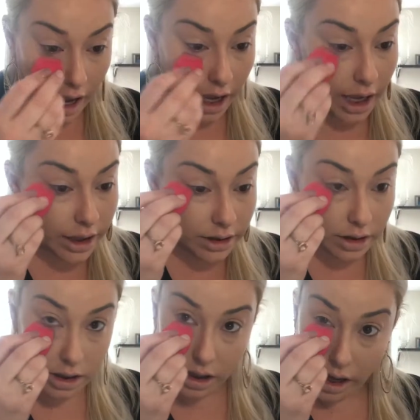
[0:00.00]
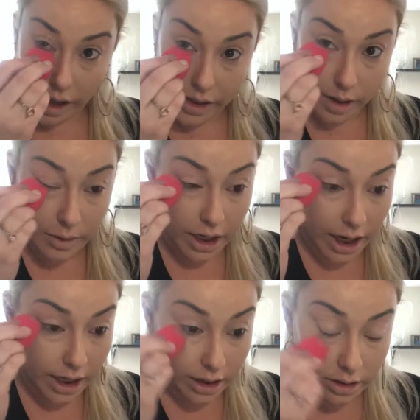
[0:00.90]
And I think I'm going to
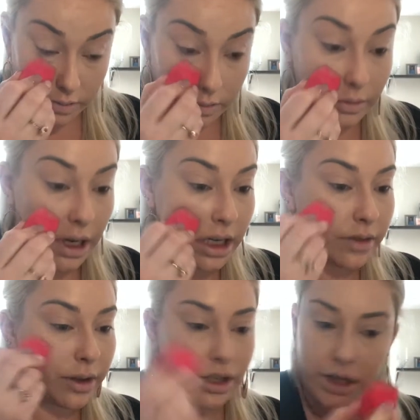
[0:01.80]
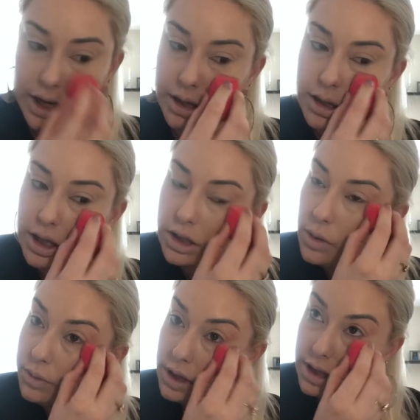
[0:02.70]
get it in many different shades. It's
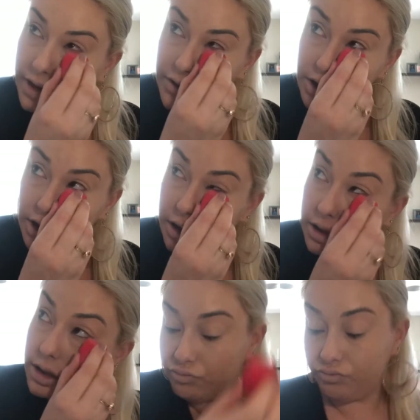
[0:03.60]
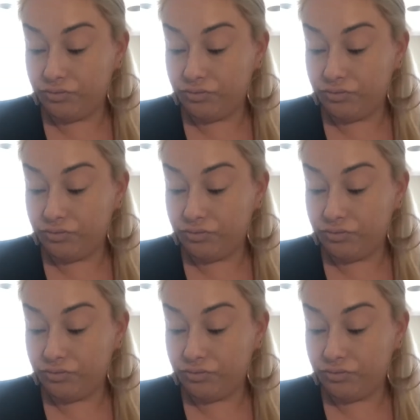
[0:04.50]
only $7.